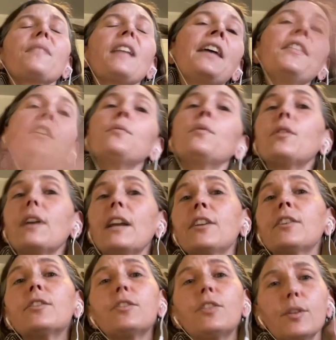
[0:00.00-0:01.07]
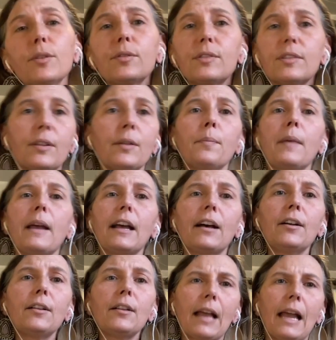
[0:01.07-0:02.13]
And then we'll introduce the
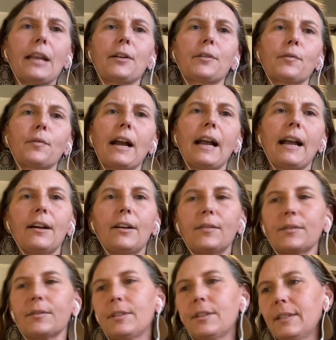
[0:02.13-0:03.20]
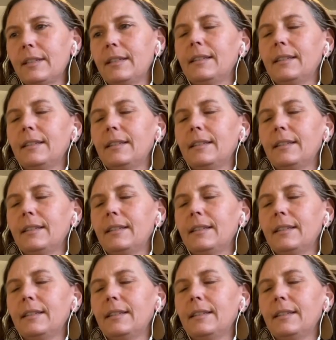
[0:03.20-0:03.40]
male at around